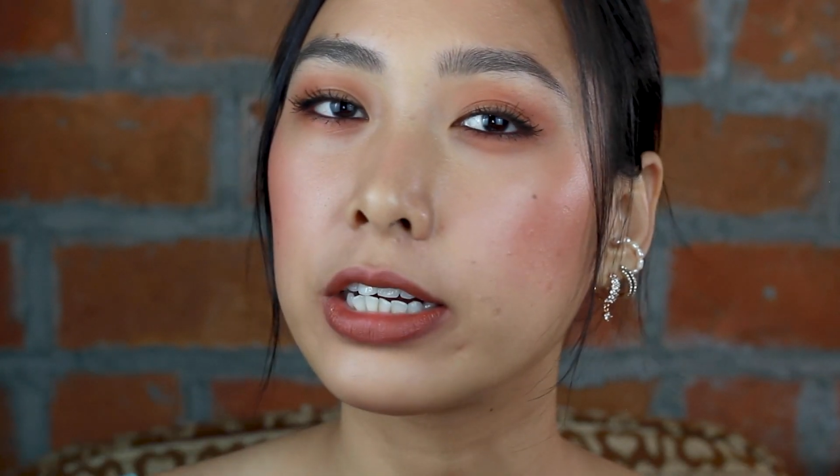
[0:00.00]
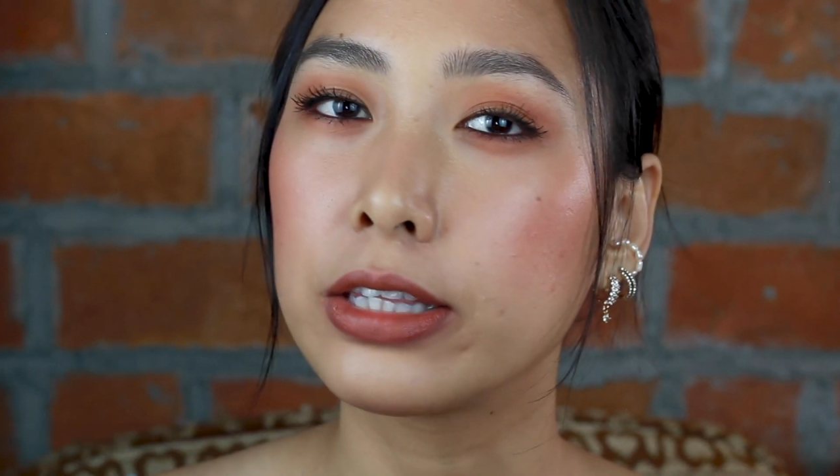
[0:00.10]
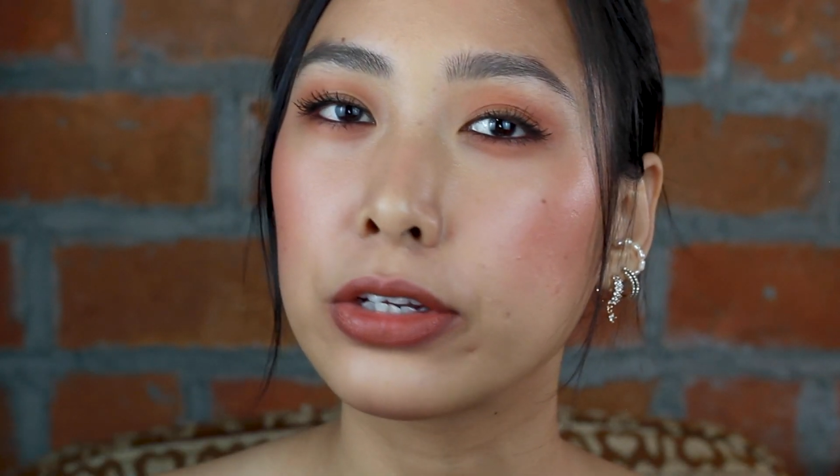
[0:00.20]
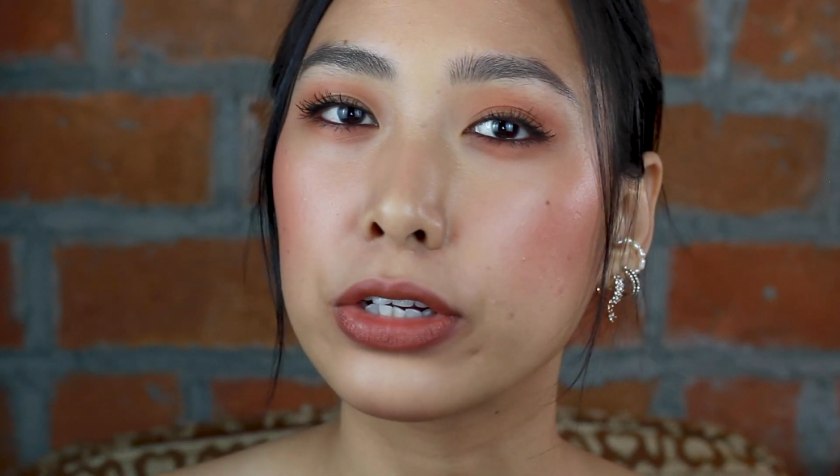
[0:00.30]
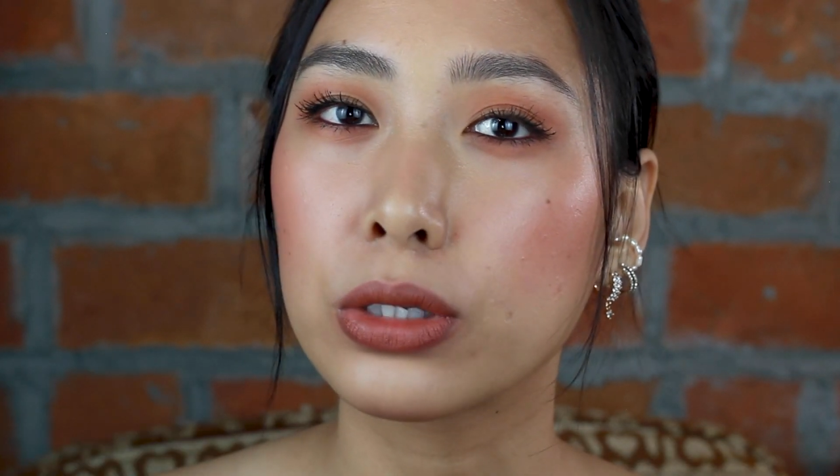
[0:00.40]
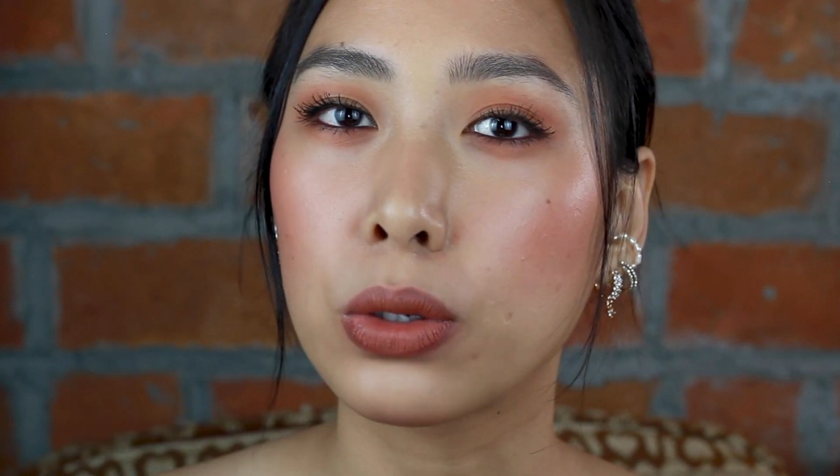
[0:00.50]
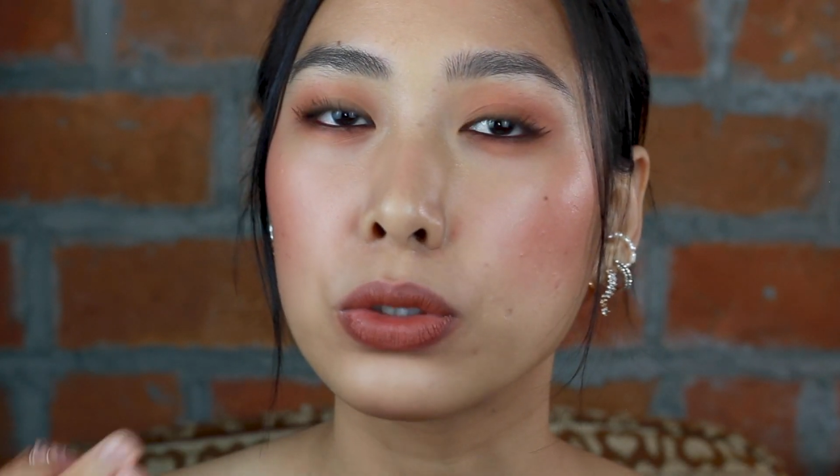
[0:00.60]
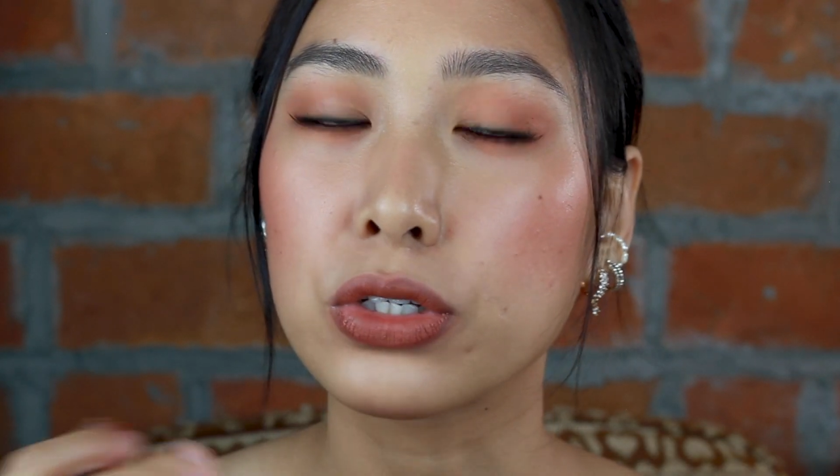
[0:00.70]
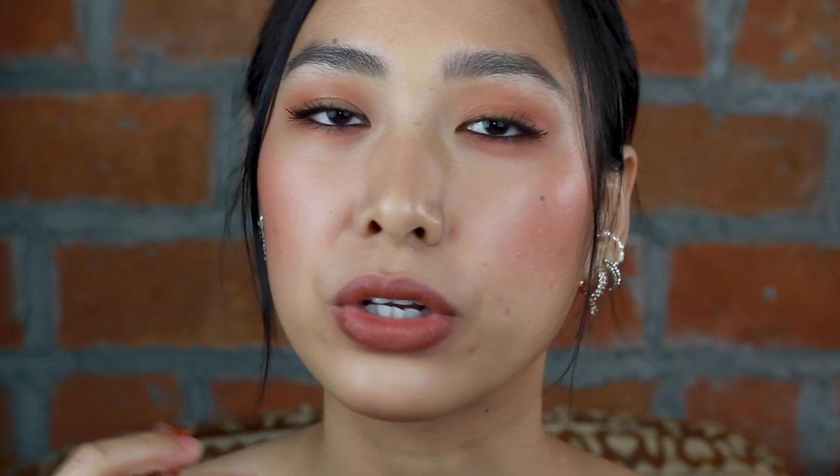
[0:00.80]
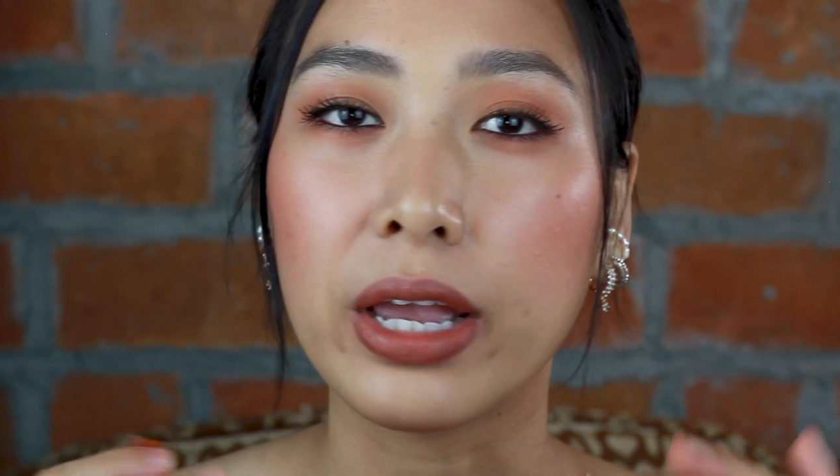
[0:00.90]

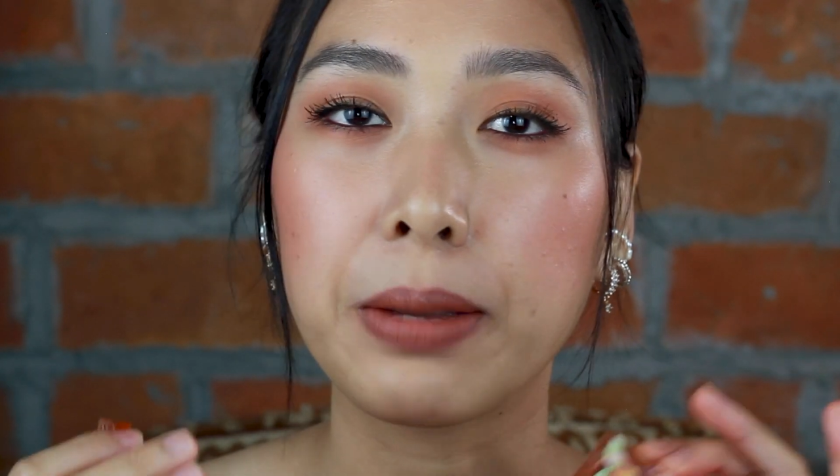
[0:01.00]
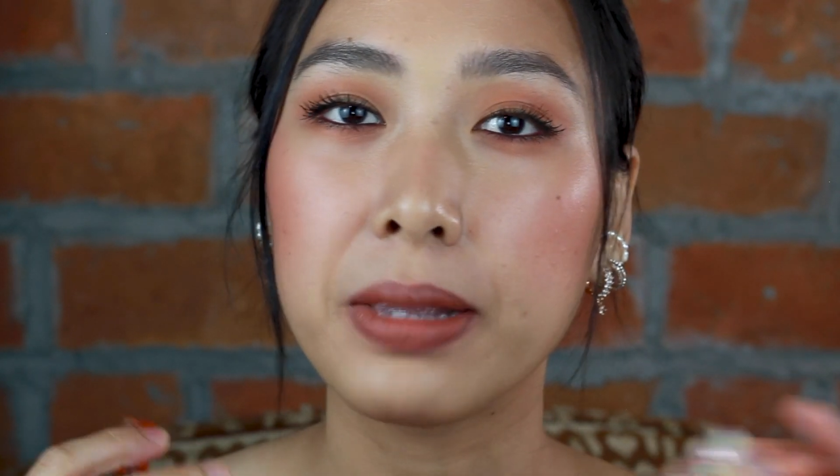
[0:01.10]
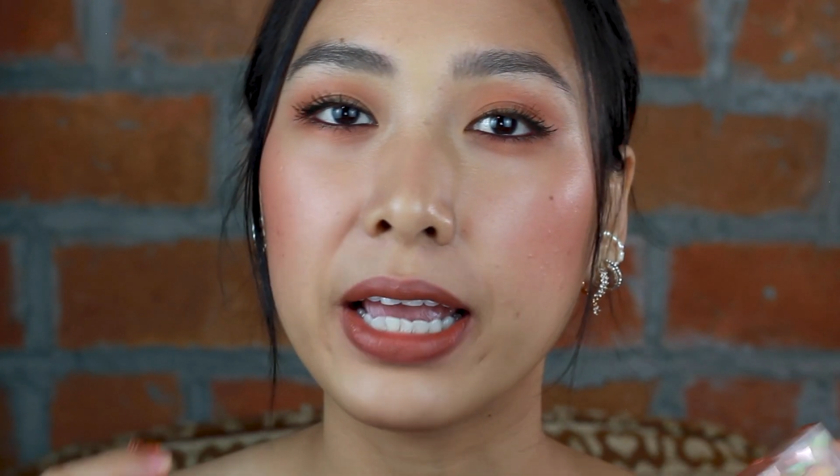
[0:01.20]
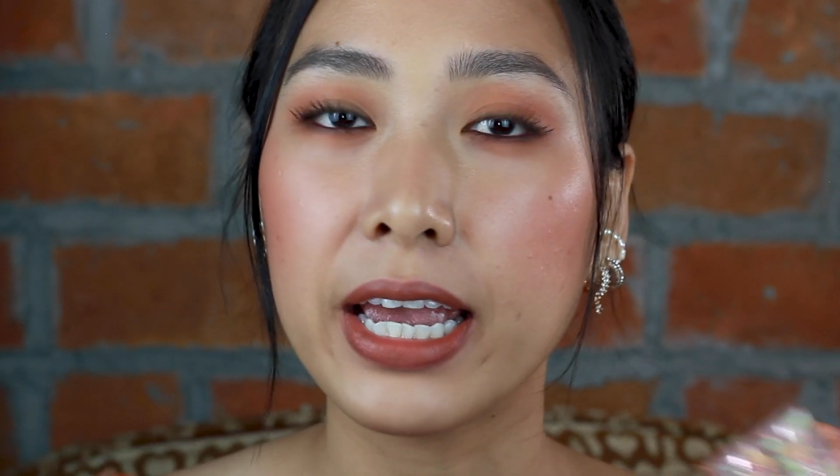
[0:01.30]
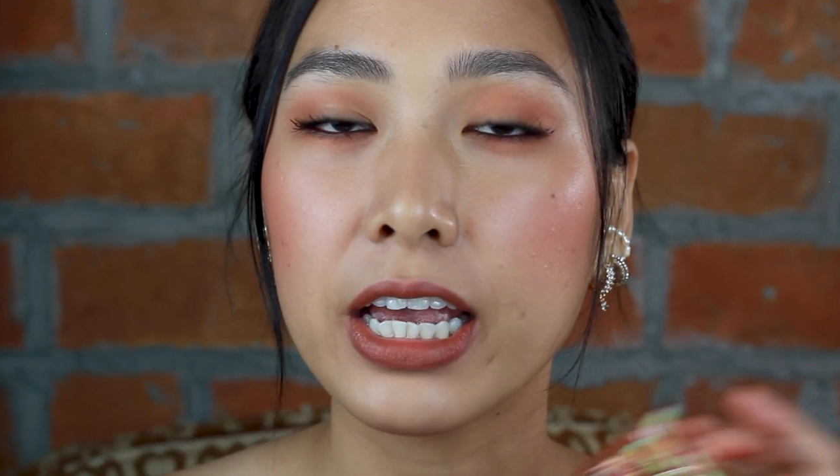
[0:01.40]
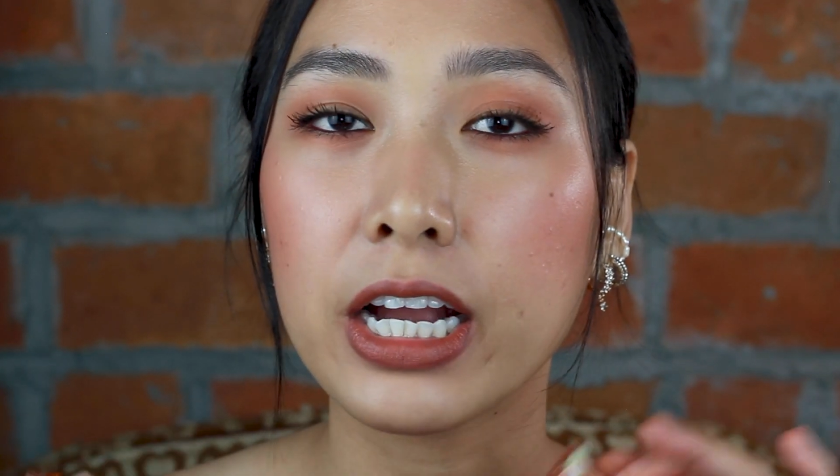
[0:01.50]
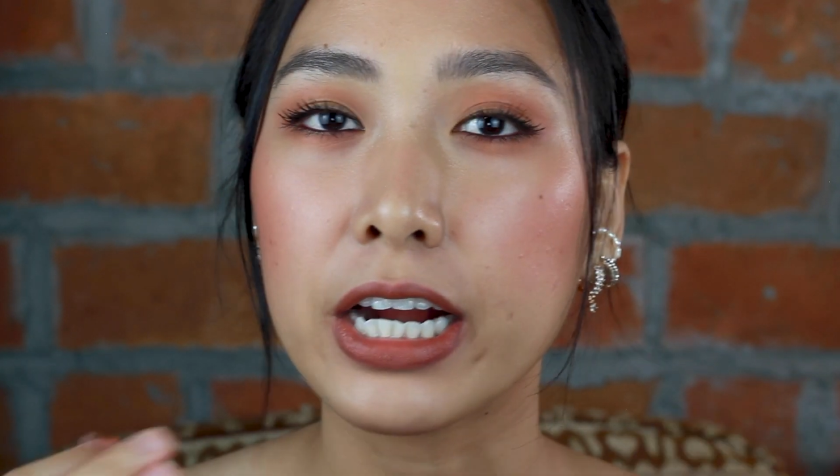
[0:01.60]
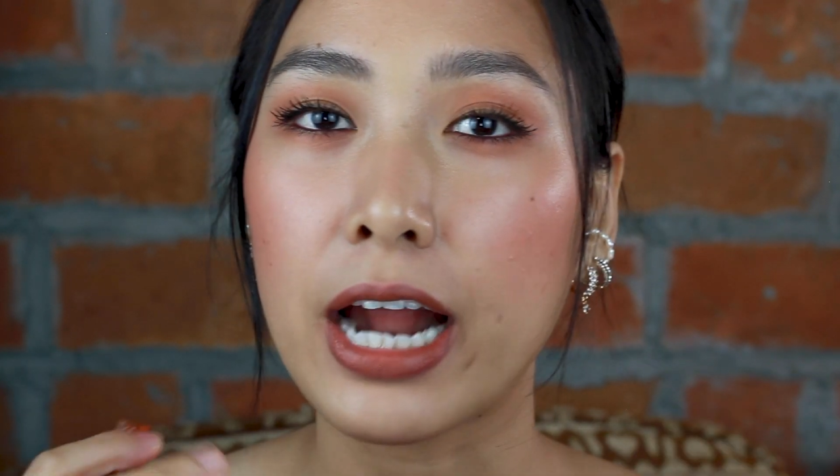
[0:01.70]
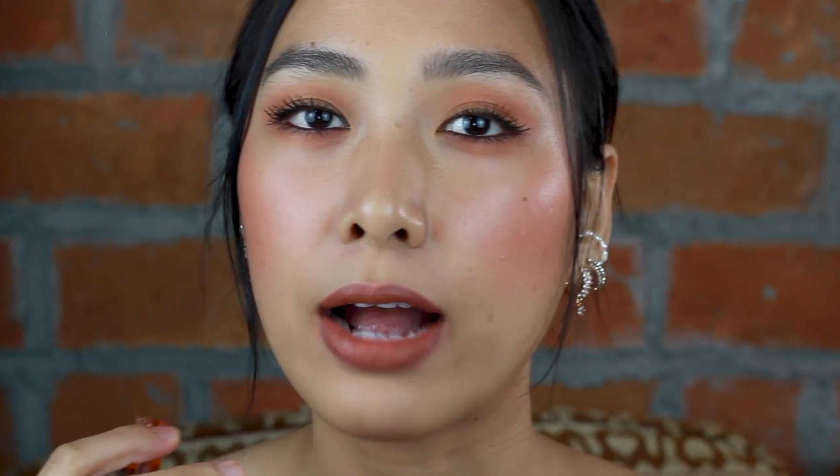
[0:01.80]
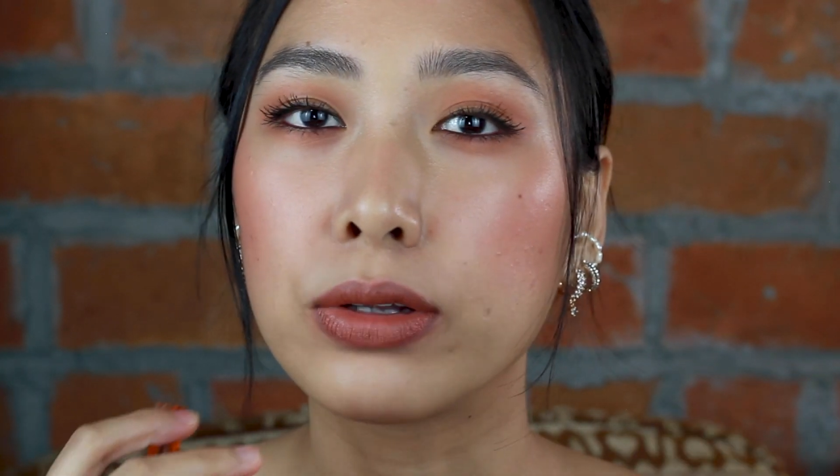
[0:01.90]
undertones or like playing
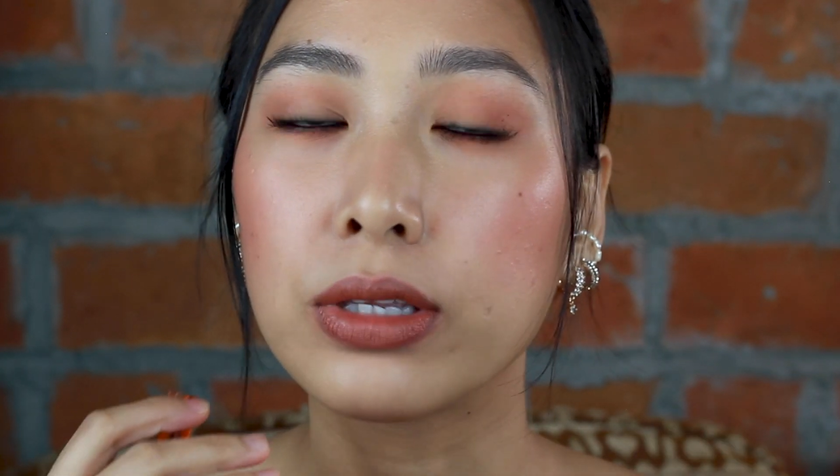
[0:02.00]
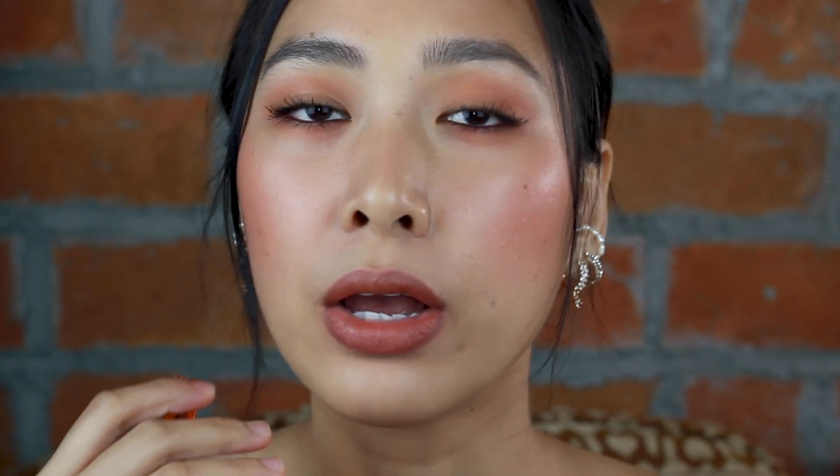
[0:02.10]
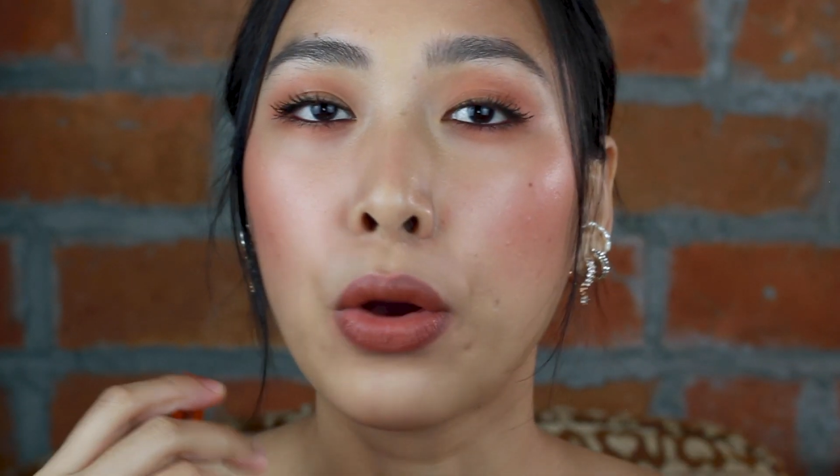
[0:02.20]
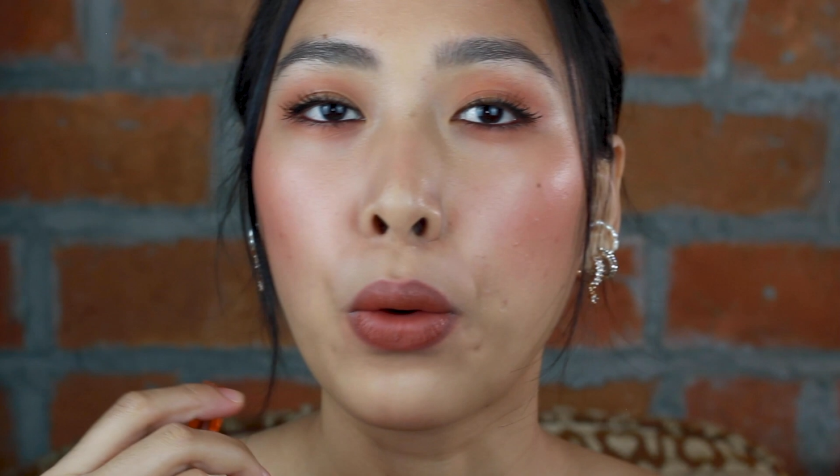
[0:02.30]
around